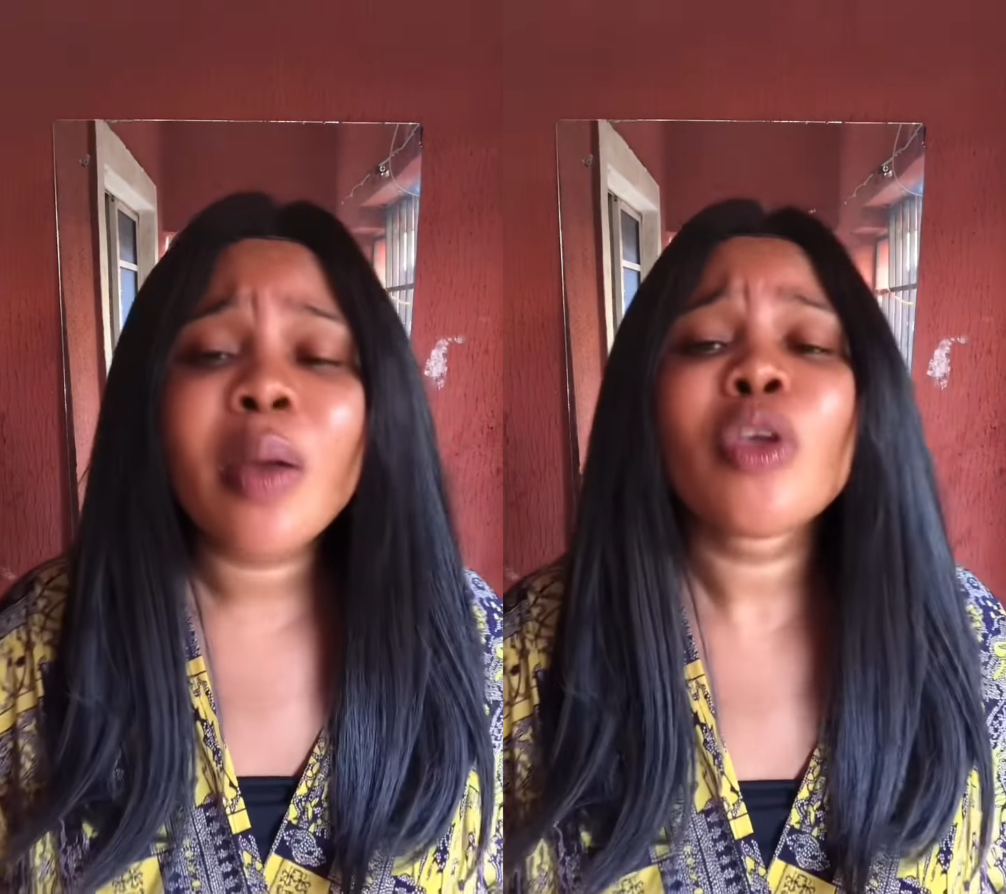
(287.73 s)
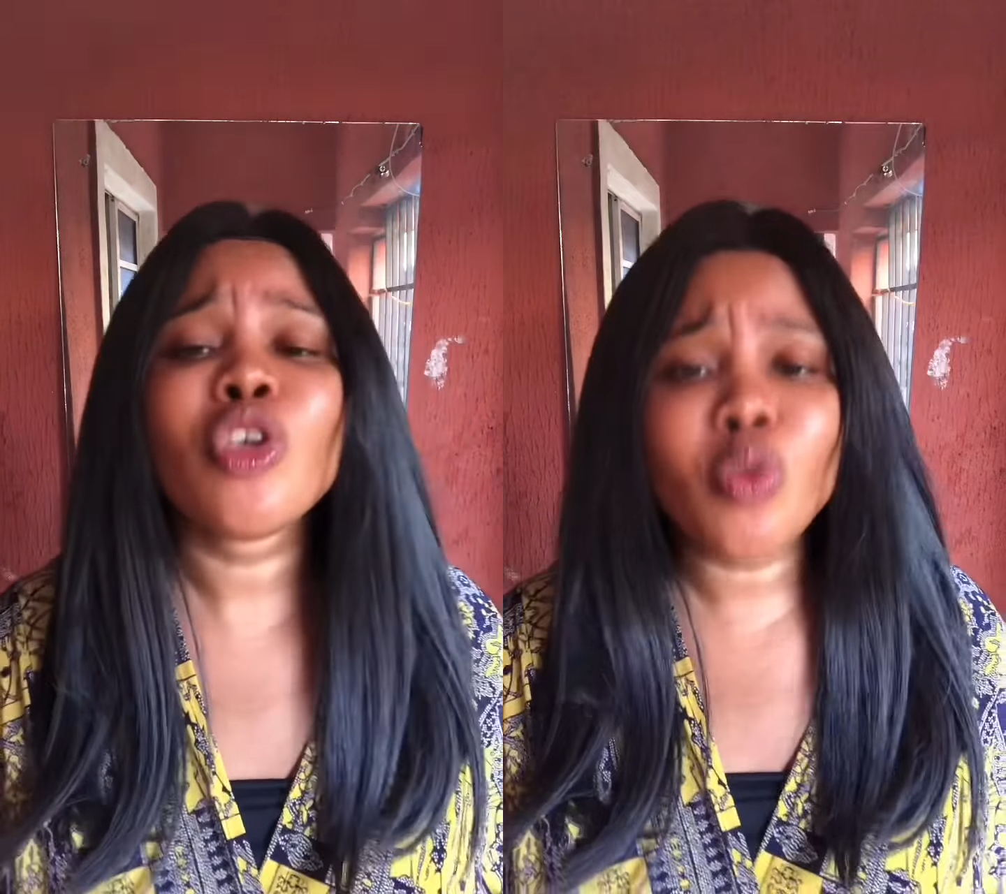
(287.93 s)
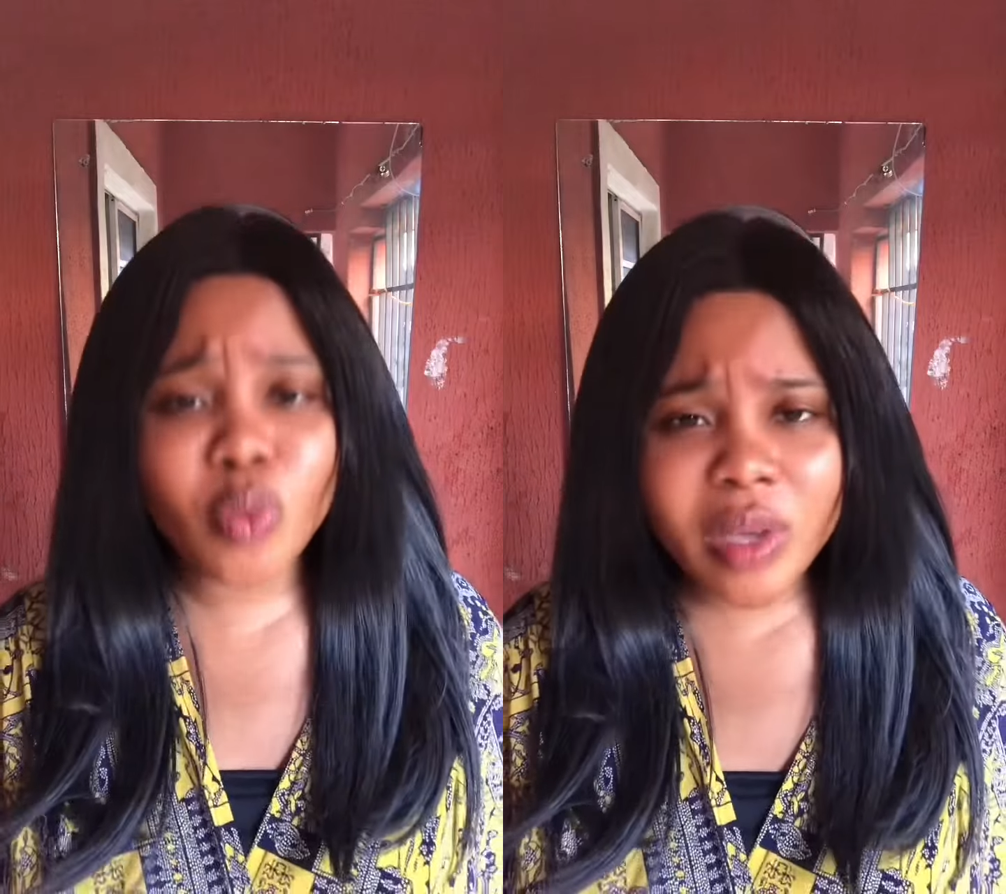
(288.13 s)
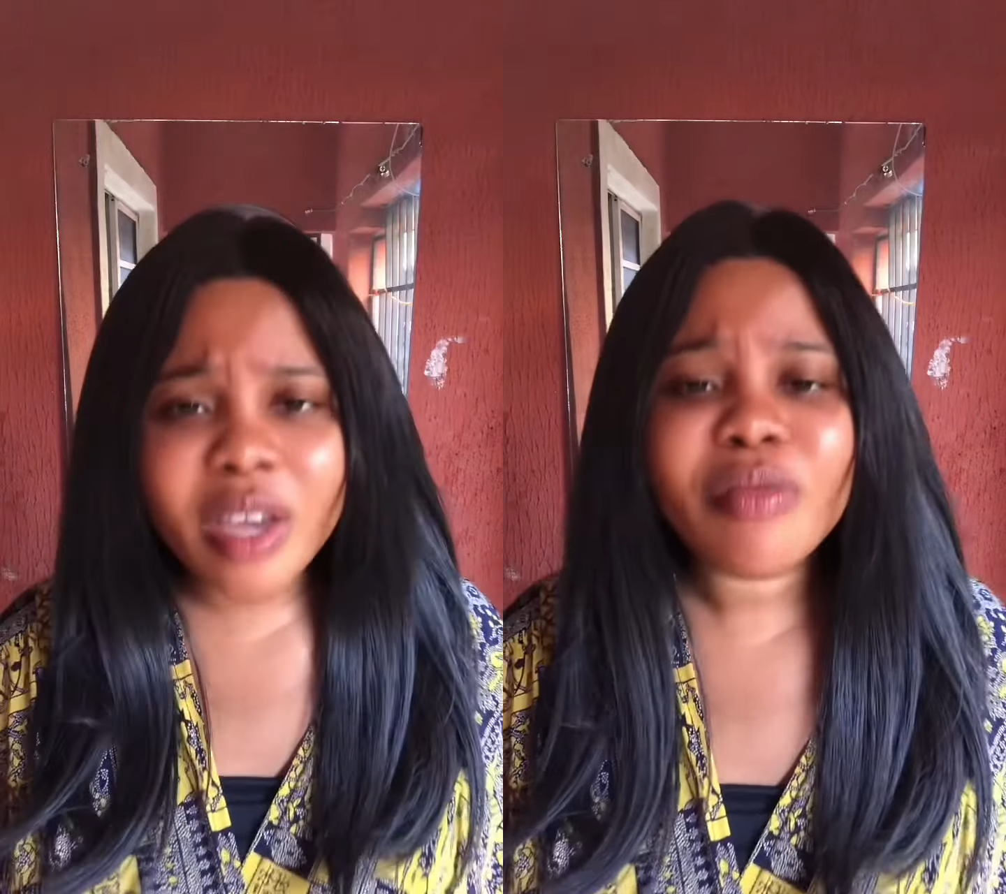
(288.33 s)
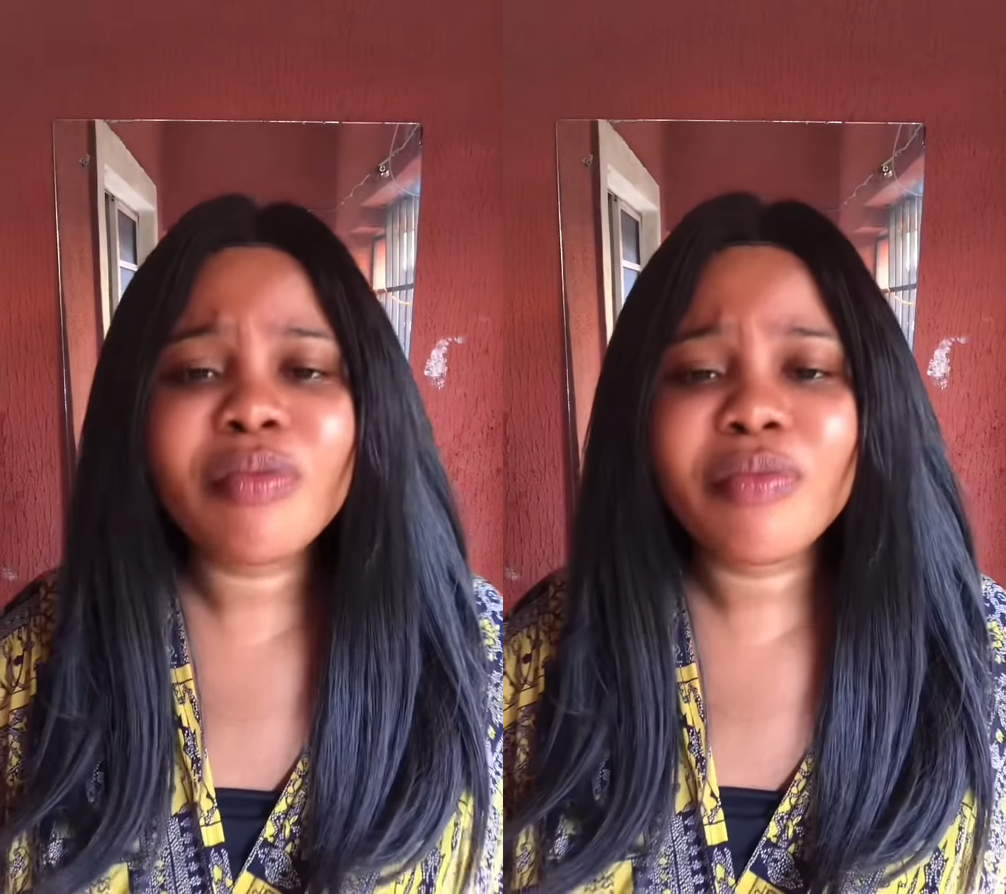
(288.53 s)
you will get
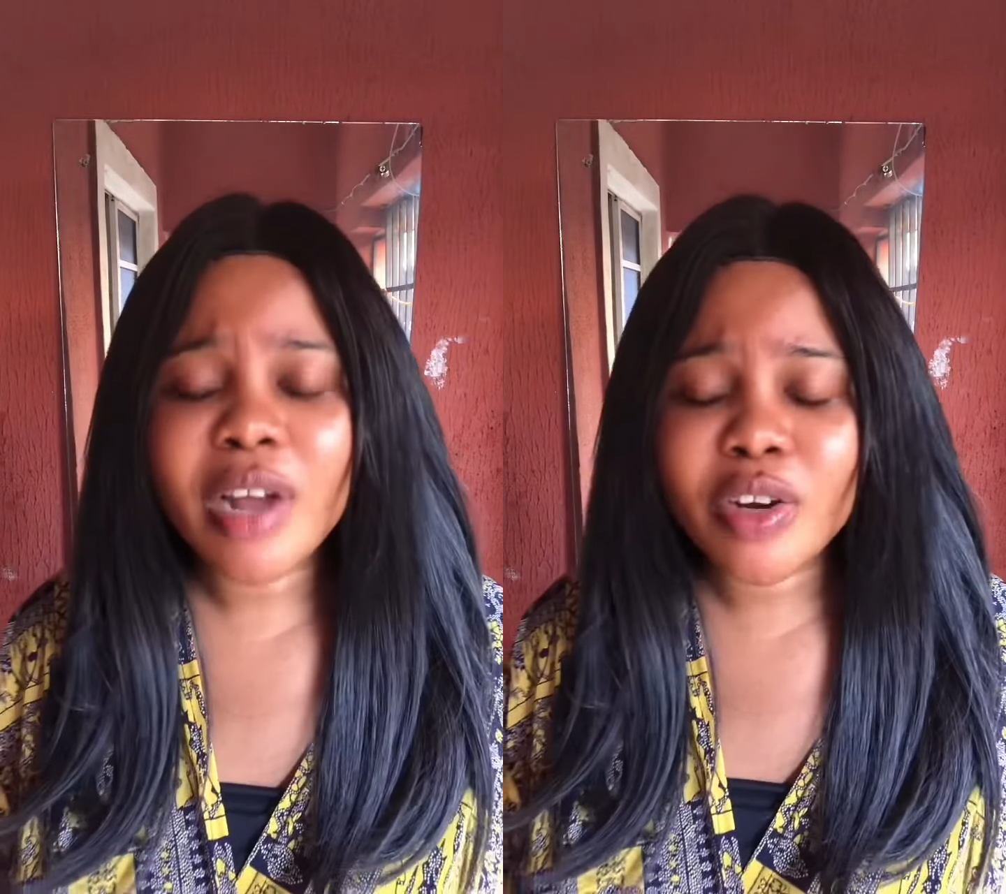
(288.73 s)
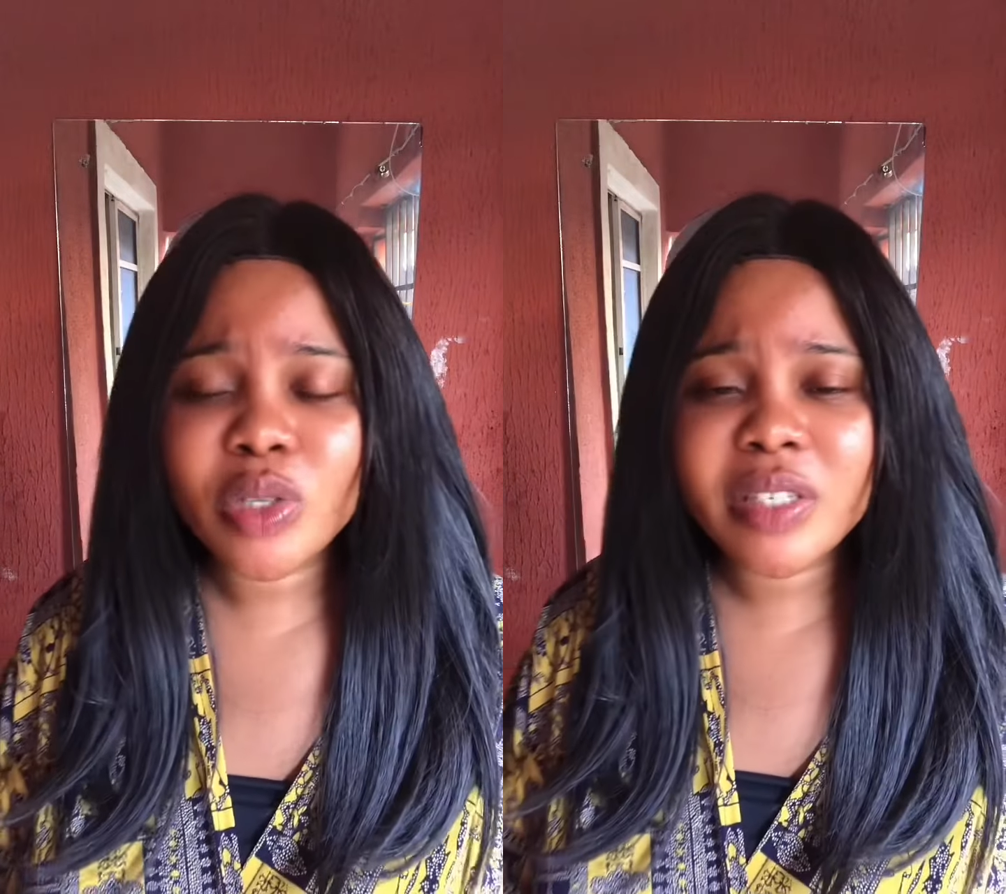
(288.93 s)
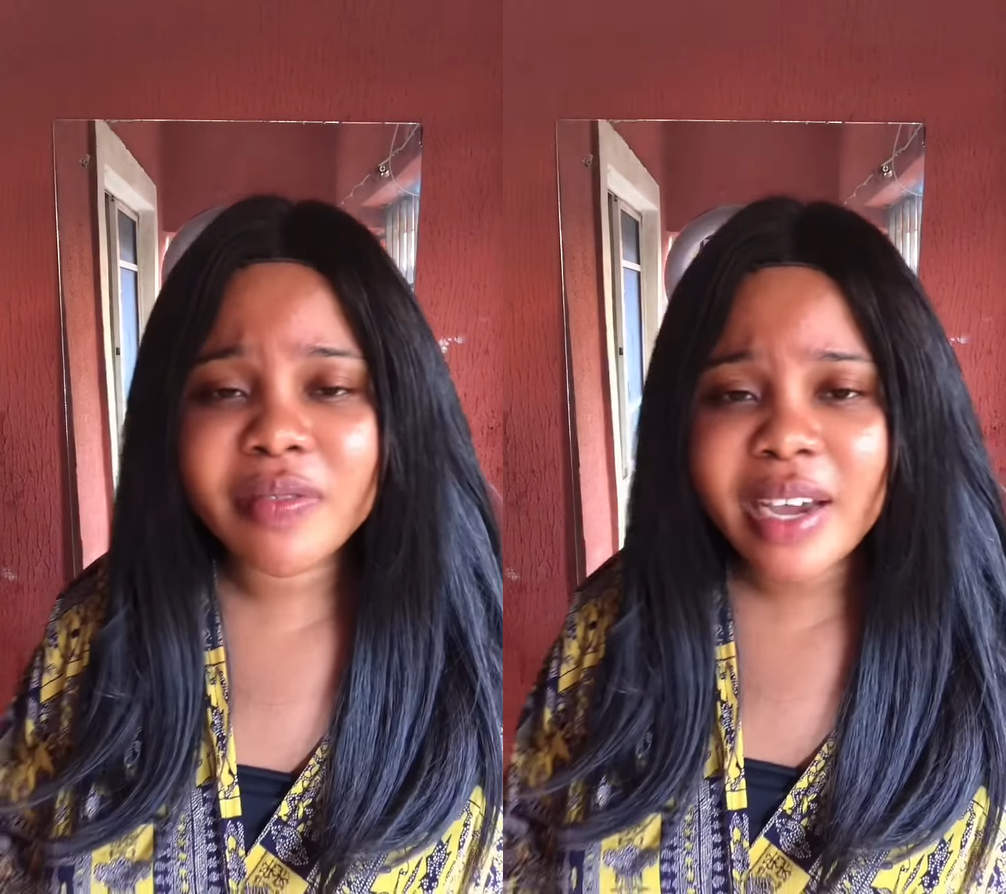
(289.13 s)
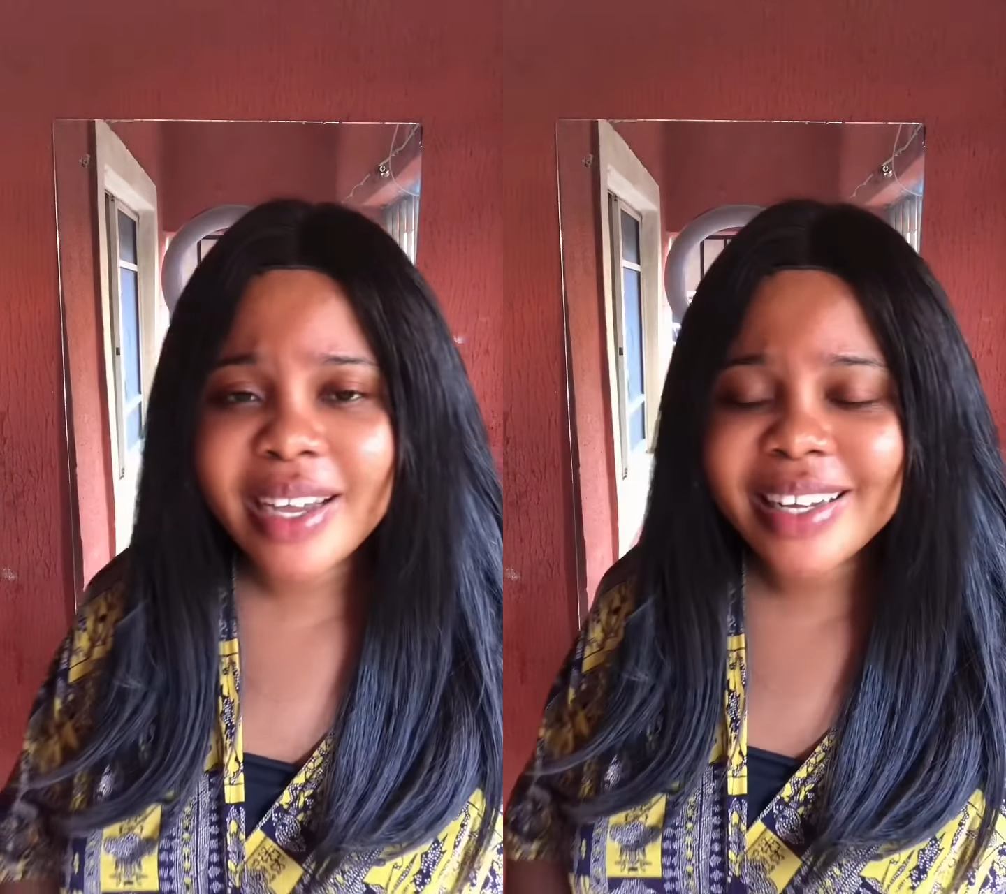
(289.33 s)
notified.